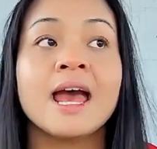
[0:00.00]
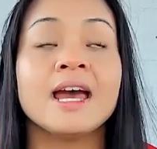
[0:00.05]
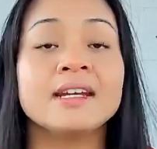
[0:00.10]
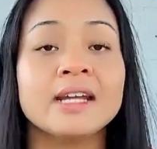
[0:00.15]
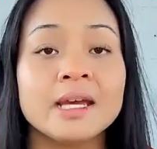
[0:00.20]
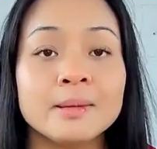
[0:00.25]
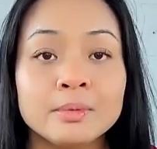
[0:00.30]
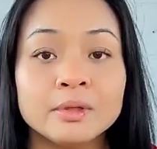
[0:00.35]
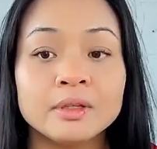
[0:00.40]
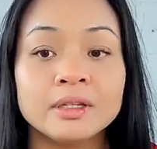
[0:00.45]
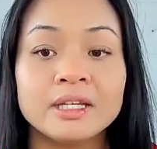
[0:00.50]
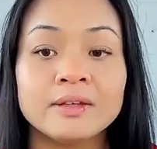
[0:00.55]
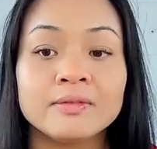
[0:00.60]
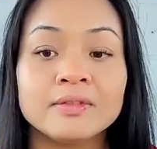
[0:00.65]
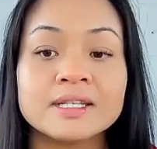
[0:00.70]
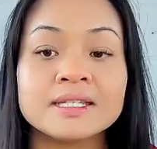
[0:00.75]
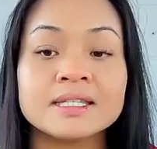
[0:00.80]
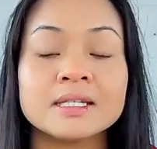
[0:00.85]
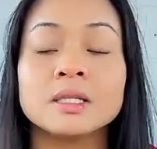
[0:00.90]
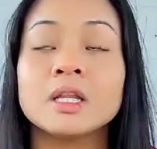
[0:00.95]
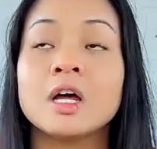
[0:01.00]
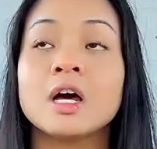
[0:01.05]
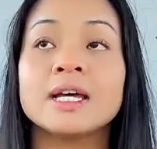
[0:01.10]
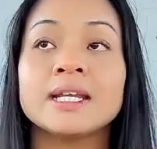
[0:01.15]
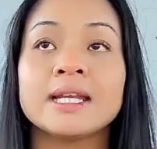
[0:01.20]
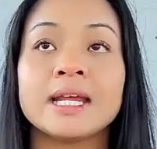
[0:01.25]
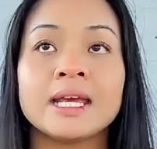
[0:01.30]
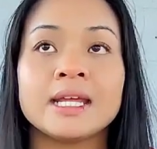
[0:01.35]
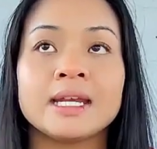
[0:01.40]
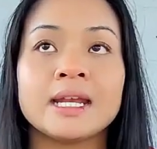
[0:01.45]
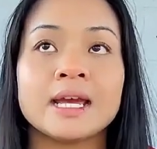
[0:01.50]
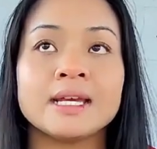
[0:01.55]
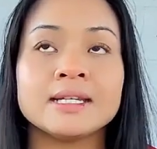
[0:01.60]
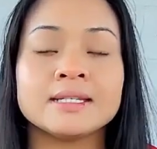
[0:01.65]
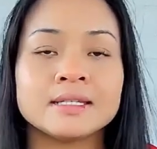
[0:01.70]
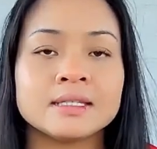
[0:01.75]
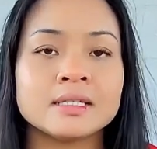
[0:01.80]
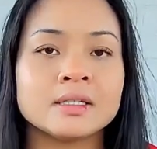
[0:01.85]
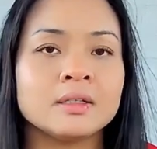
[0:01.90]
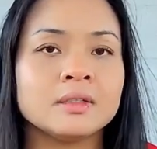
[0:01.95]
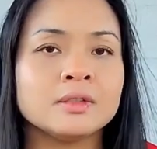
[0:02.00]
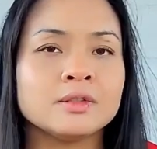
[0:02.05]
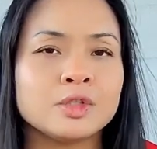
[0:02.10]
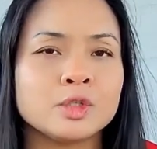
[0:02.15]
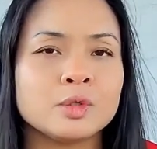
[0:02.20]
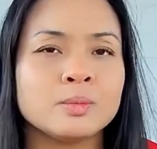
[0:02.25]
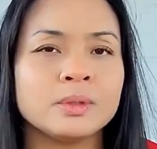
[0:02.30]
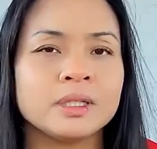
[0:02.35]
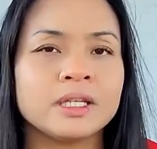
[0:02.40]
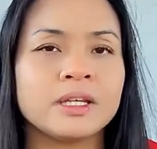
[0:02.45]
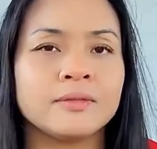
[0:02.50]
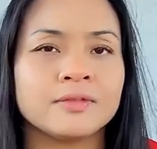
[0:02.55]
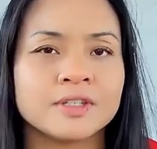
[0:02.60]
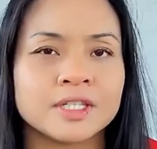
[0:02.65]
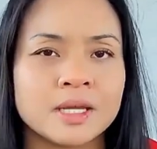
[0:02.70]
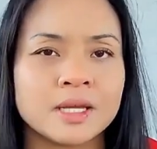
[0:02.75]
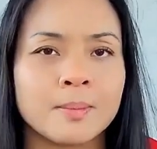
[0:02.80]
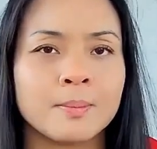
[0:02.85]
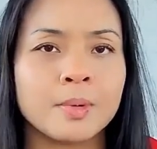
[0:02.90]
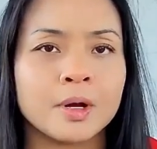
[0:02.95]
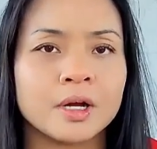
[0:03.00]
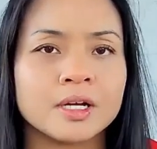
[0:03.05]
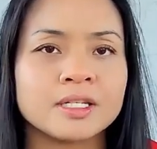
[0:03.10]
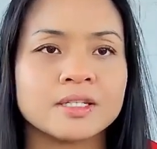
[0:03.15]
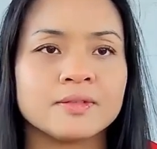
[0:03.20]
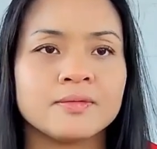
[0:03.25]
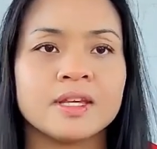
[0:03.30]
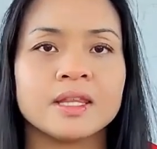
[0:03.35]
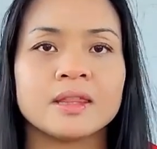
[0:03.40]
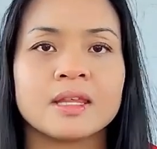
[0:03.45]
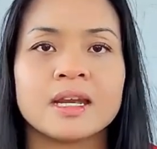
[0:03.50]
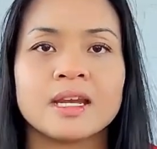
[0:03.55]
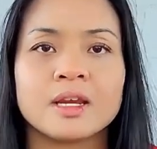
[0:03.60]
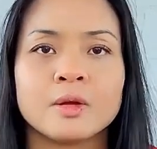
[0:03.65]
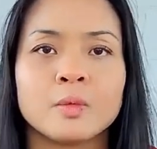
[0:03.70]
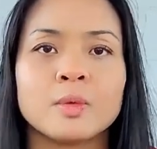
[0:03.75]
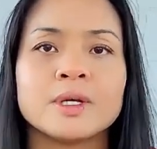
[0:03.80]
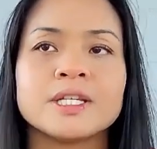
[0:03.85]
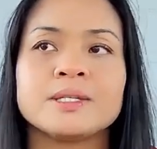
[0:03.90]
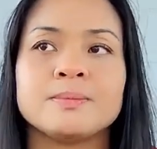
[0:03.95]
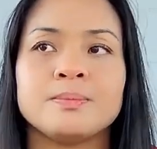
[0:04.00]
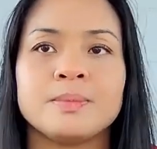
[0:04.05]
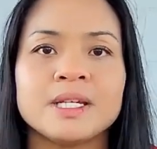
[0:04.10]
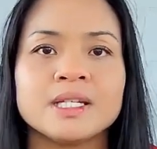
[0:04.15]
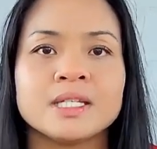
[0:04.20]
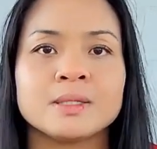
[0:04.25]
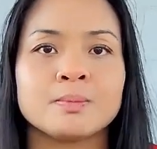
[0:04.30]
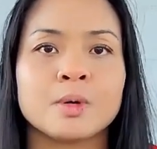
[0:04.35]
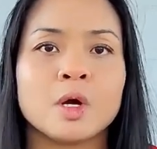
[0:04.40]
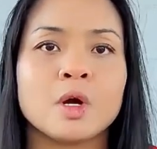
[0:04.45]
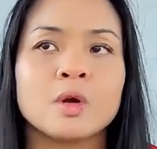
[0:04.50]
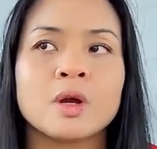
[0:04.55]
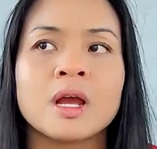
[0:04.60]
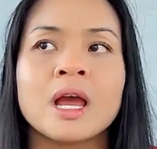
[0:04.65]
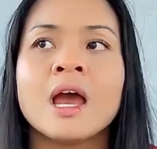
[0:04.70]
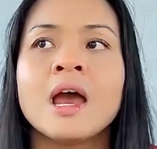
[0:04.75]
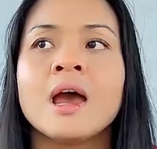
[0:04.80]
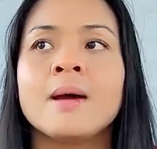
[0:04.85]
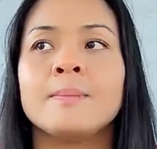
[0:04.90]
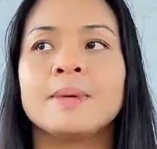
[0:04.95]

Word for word: And I believe this a lot. And I still do believe some parts of it that it was bespoke.